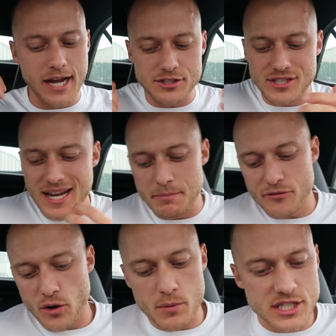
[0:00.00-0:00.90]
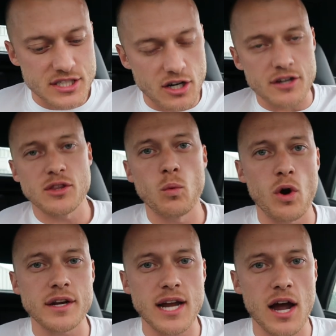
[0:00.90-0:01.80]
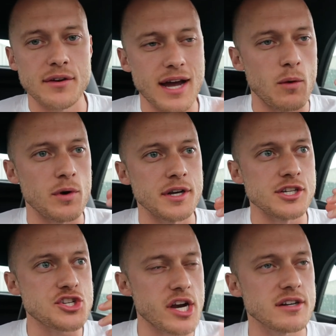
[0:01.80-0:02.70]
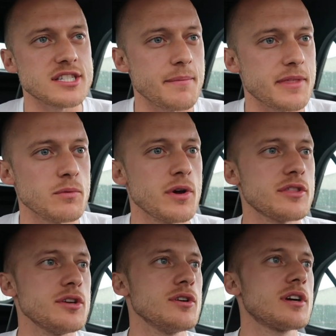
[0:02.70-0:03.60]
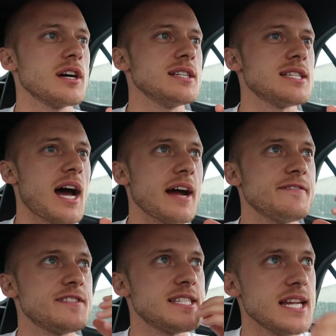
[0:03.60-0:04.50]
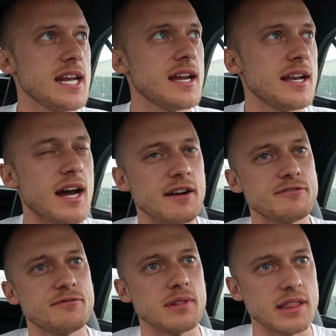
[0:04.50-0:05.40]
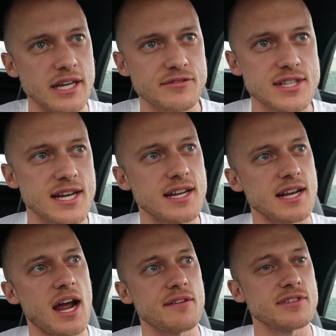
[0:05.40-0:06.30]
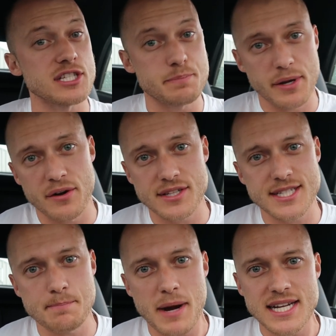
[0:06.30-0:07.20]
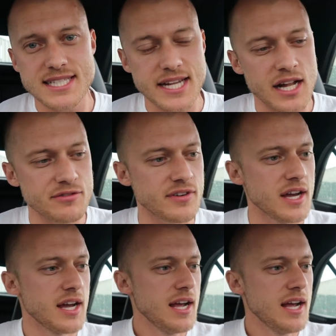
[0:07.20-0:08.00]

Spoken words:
Okay, today before we start the workout, I want to share something with you because I've seen it, I've lived it, and I've experienced it myself.